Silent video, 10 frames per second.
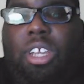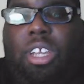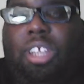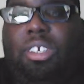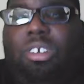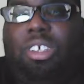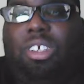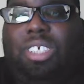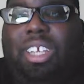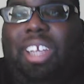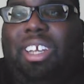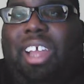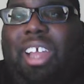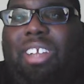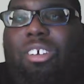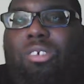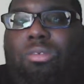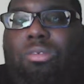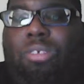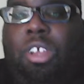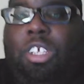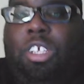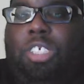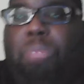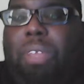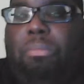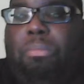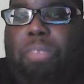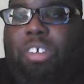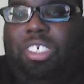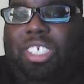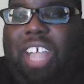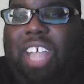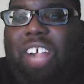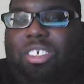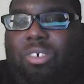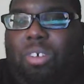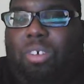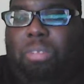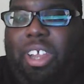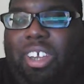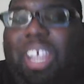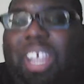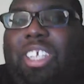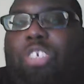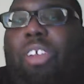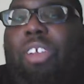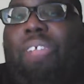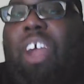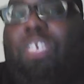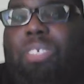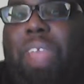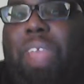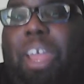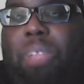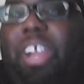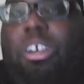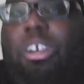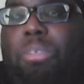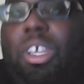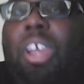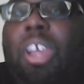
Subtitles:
And you know what I'm saying? They didn't have to go. spend millions of dollars on one player. Not that Trey Flowers is a bad player to me.